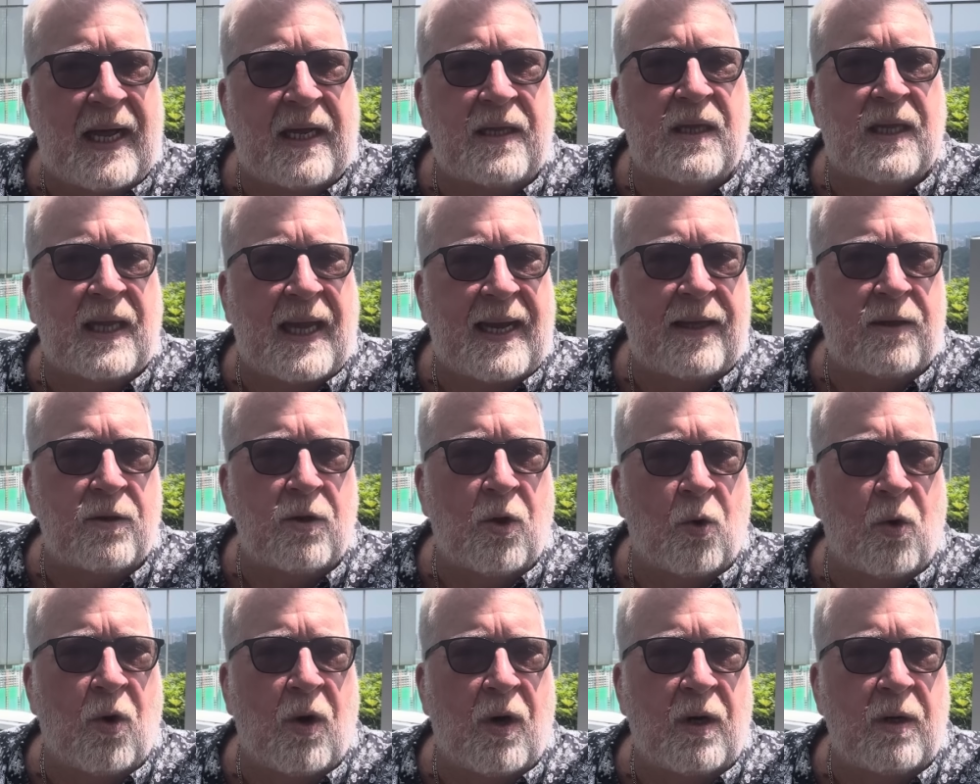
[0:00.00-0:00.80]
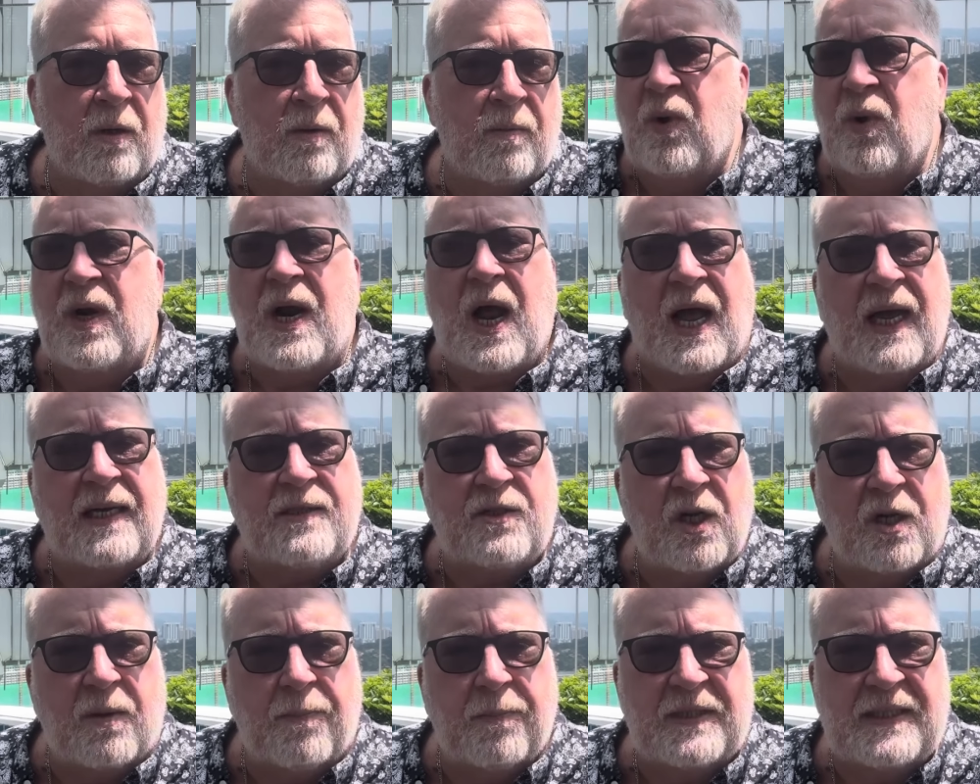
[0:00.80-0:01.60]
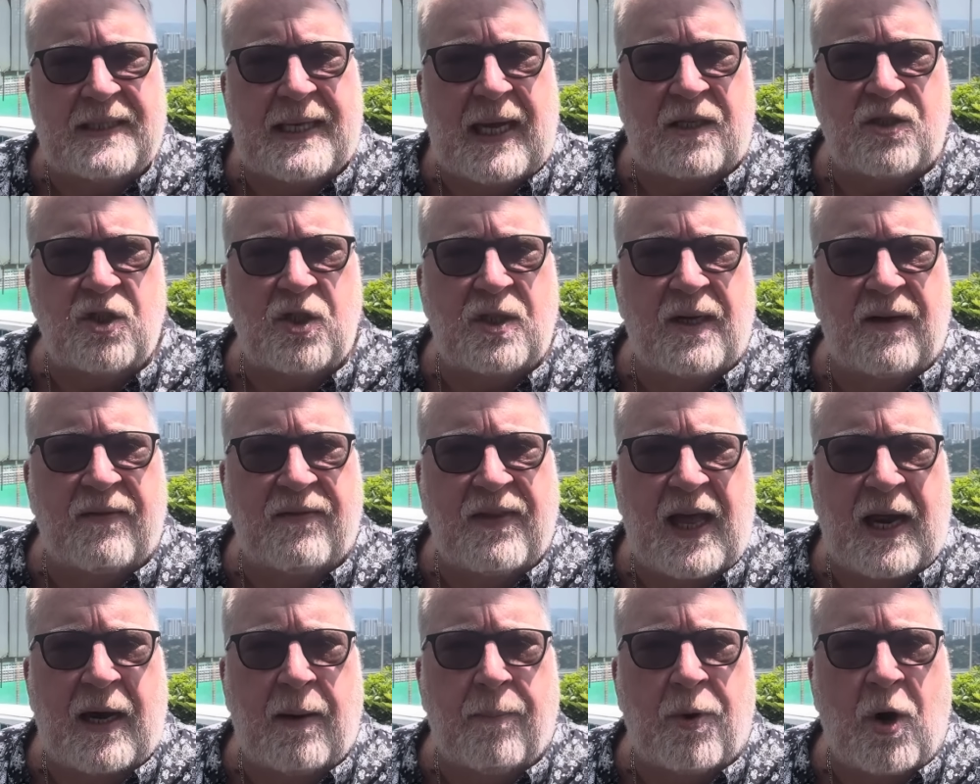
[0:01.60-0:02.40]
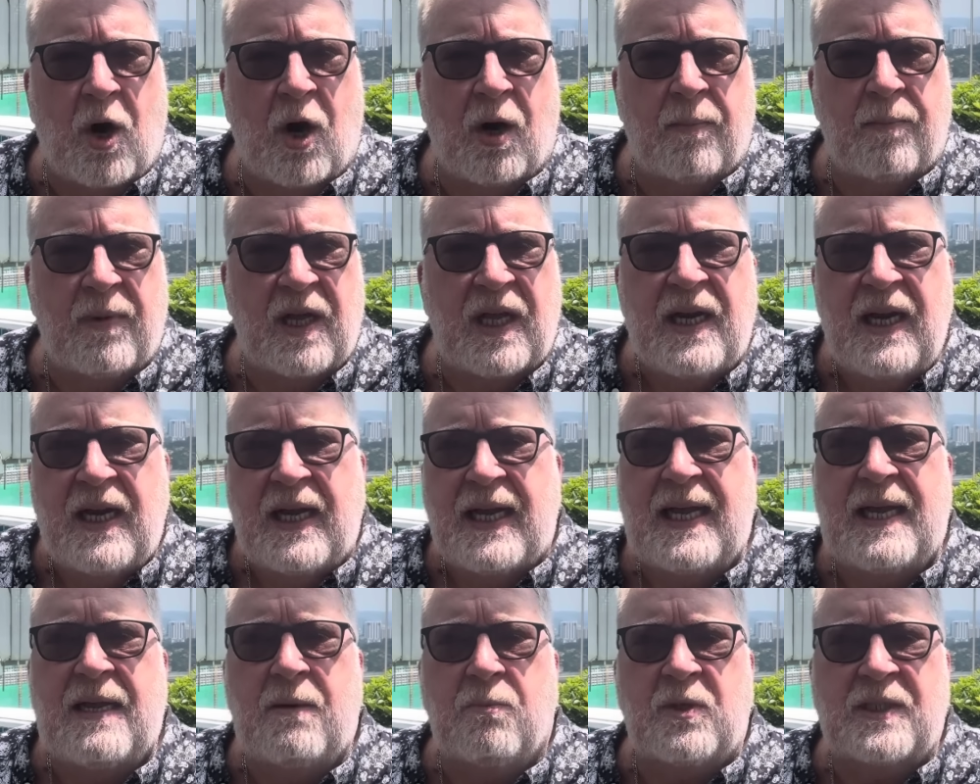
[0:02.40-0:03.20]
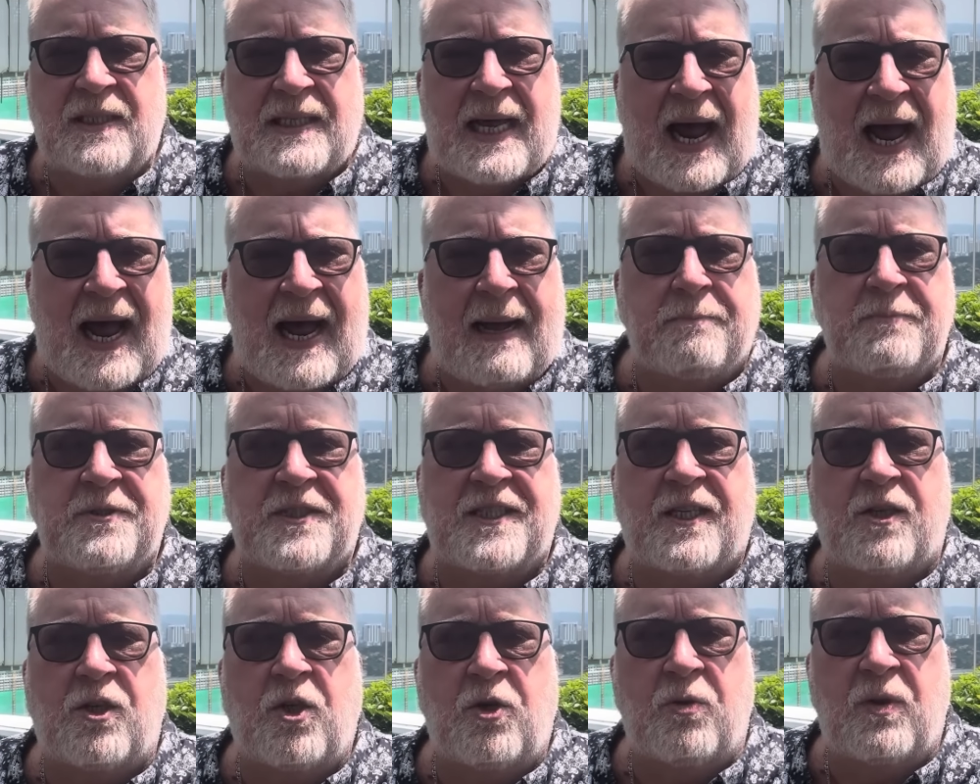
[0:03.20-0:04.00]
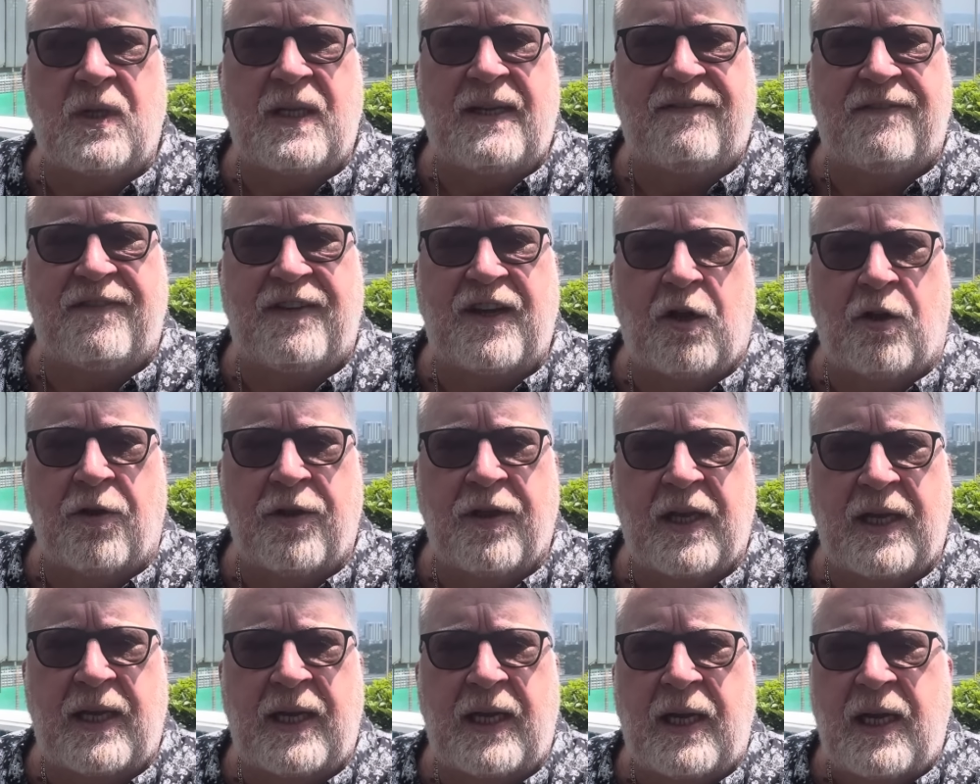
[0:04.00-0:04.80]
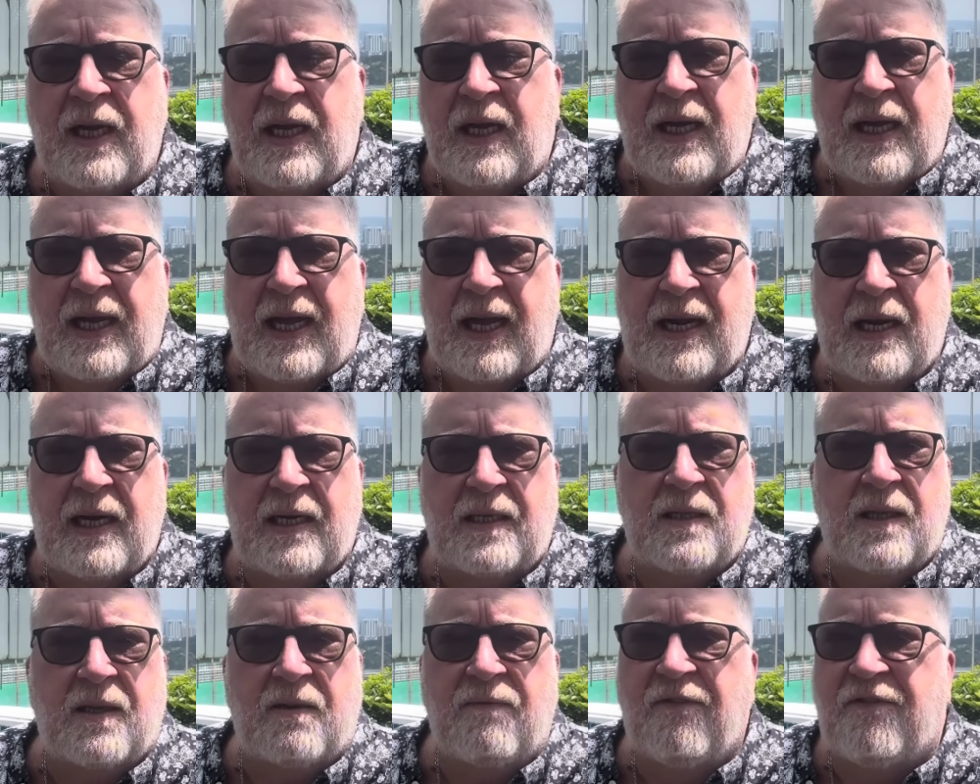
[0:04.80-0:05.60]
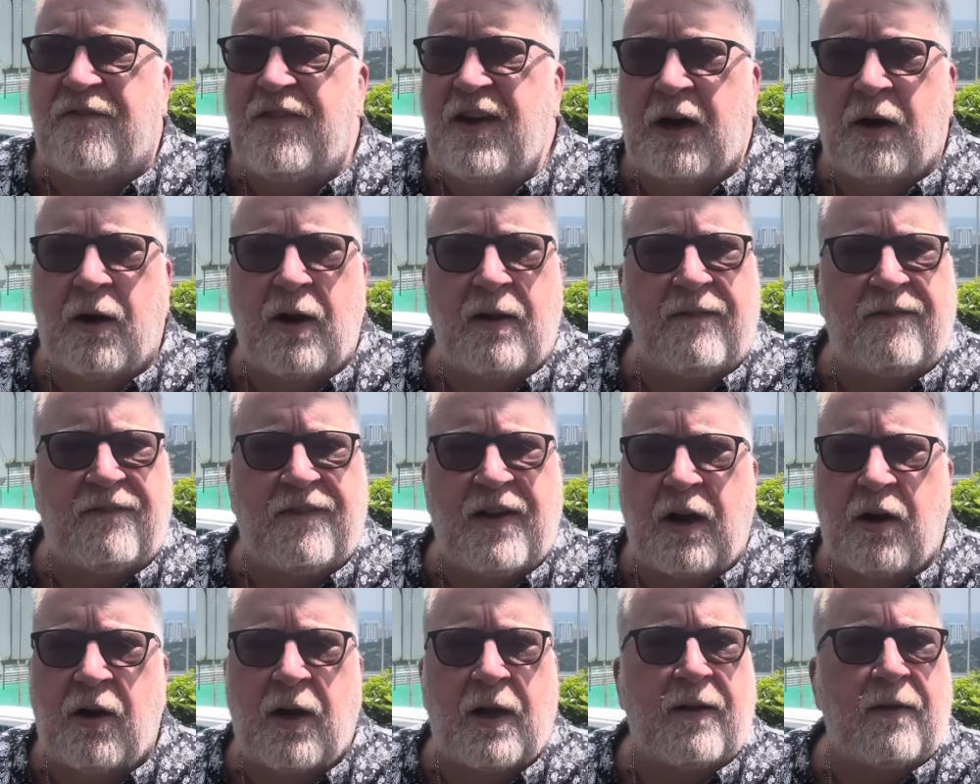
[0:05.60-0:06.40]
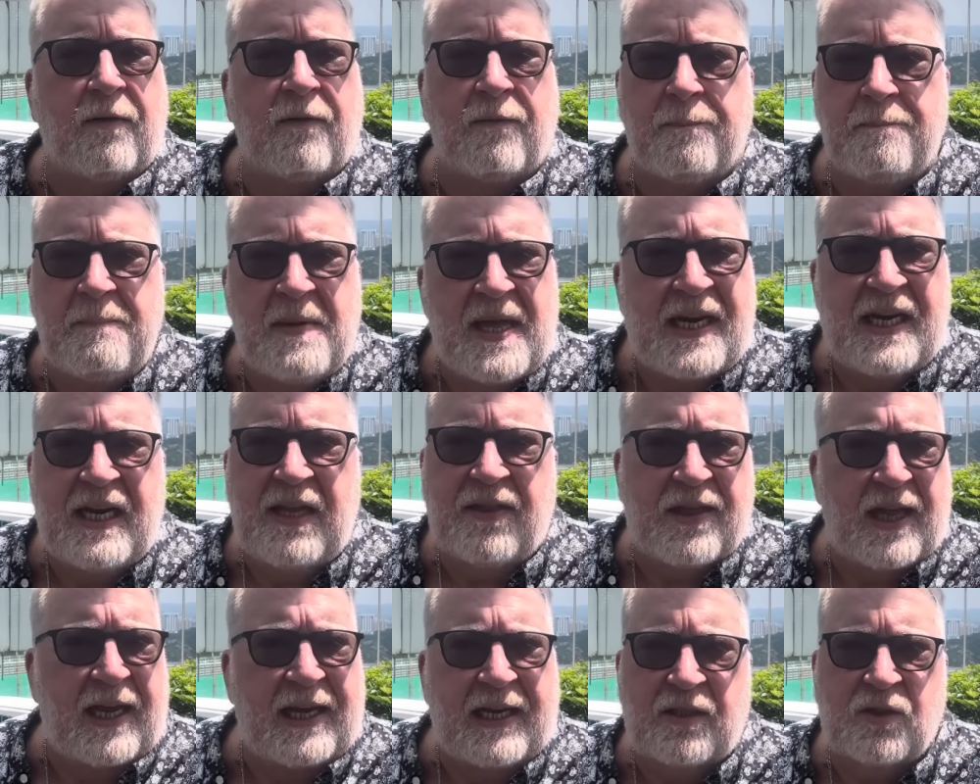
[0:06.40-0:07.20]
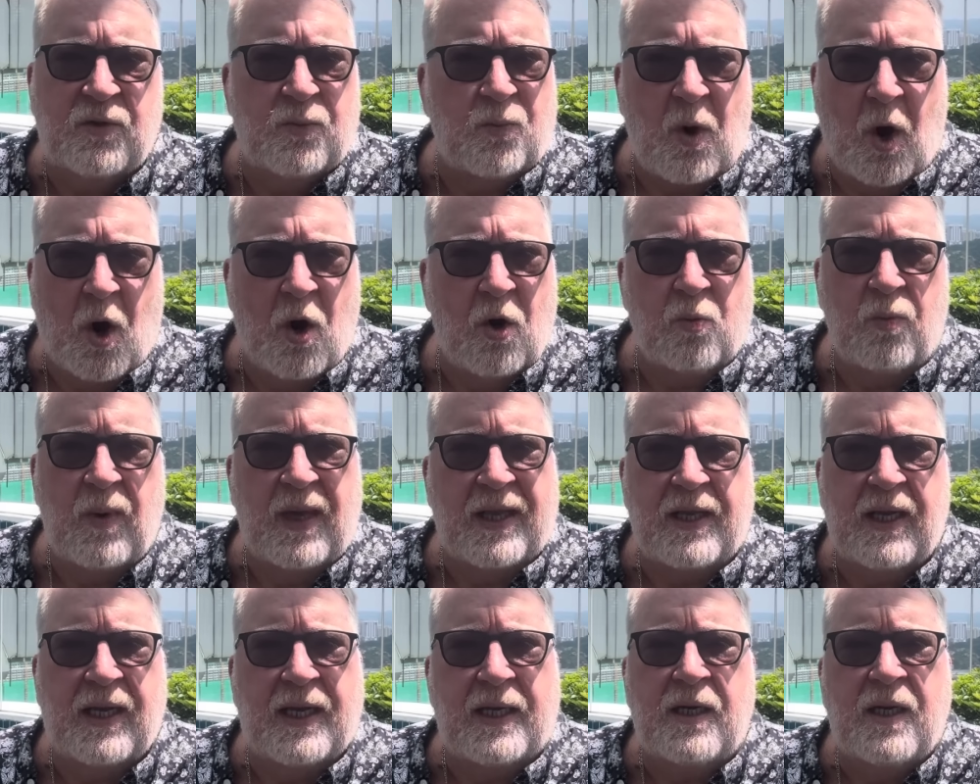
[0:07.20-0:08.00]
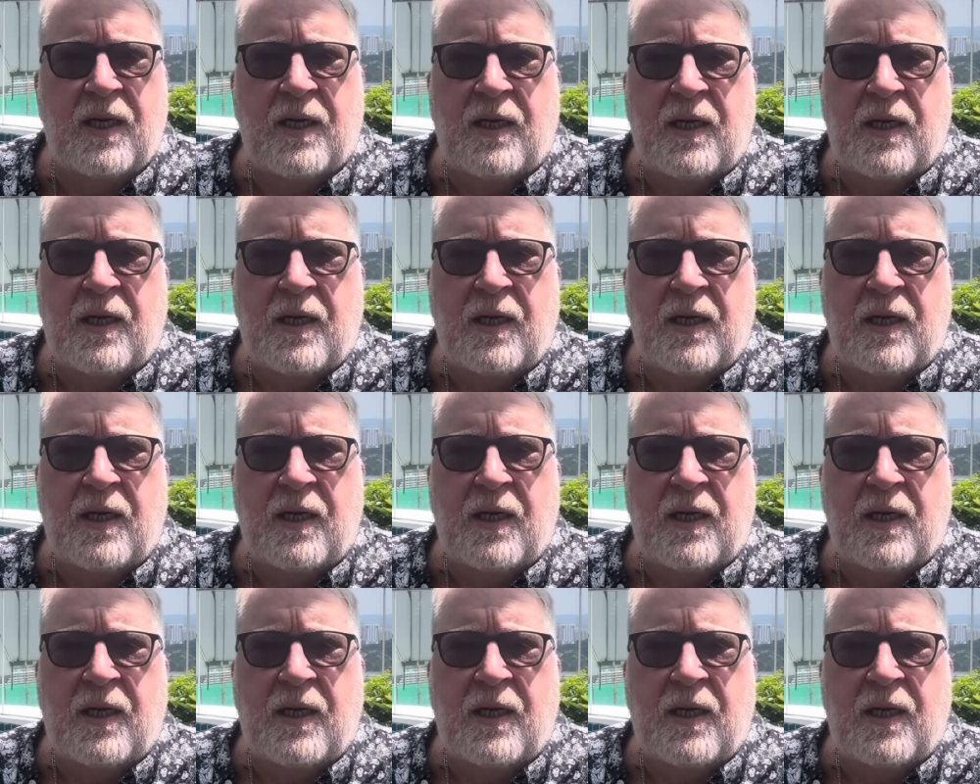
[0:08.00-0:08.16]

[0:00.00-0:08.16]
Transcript: landlord. When I took possession of that apartment, it was absolutely filthy and had very, very many things wrong with it.